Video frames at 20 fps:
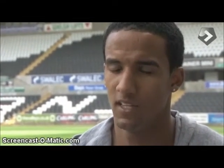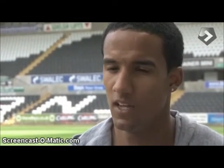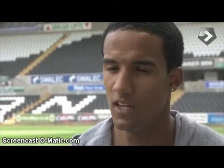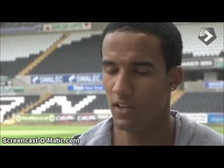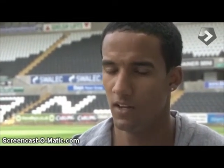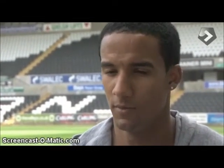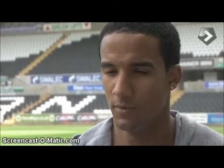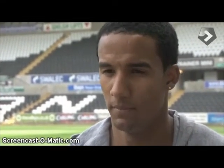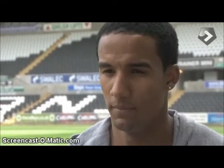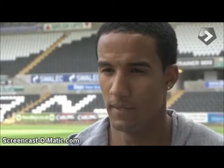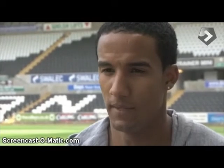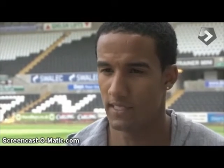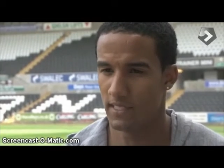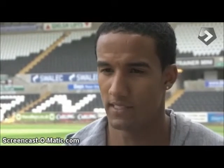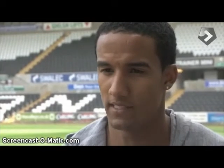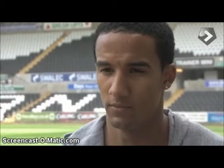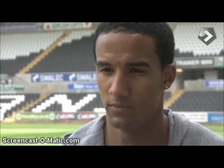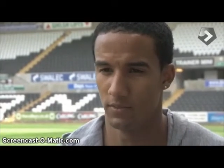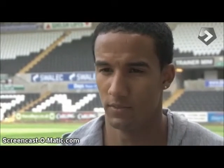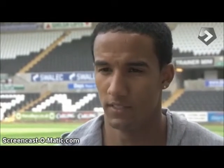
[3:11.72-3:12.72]
Oh, it'd be
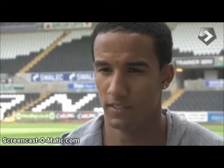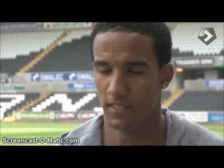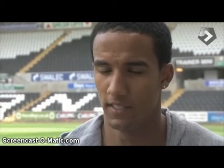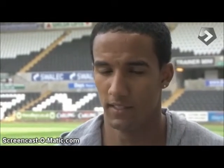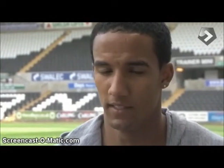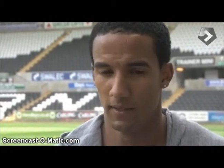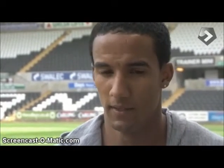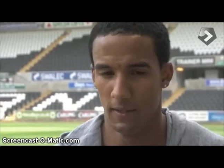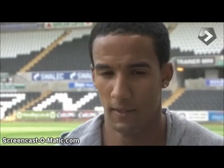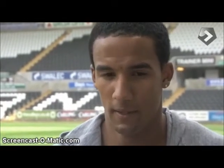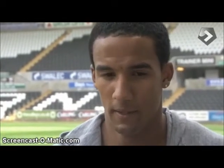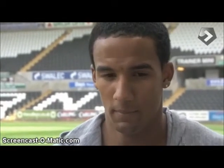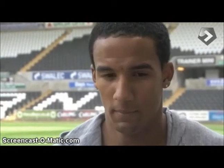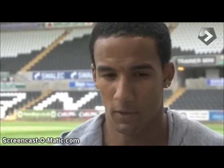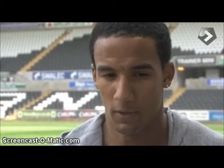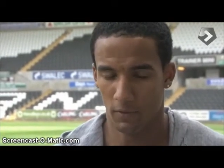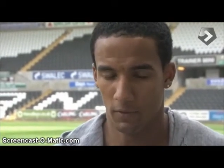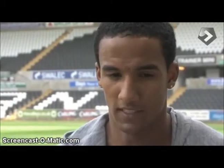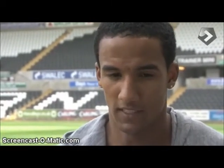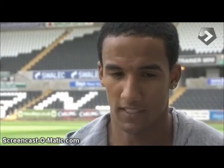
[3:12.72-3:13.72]
massive, wouldn't it?
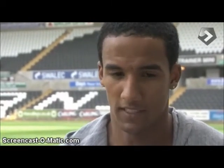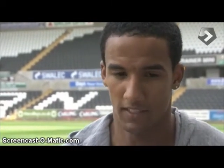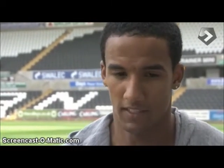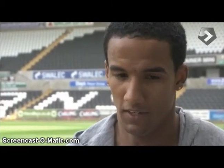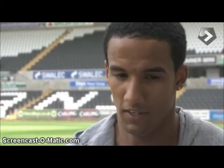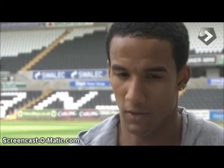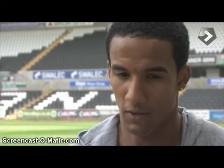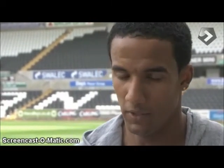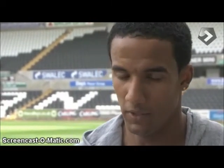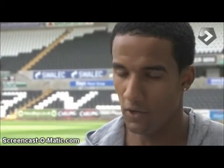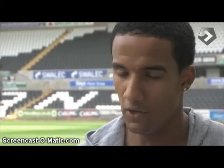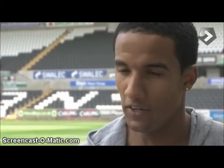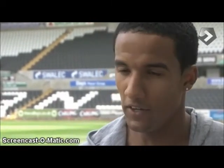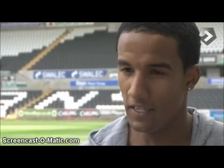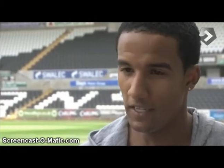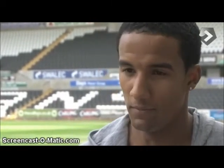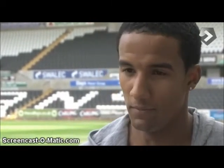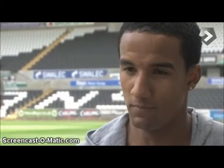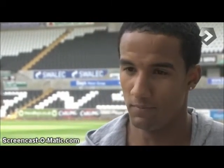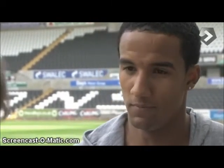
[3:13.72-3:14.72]
But obviously, we've got
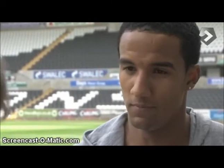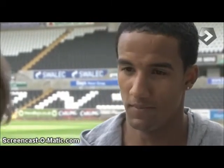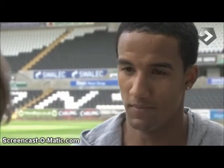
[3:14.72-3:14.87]
to keep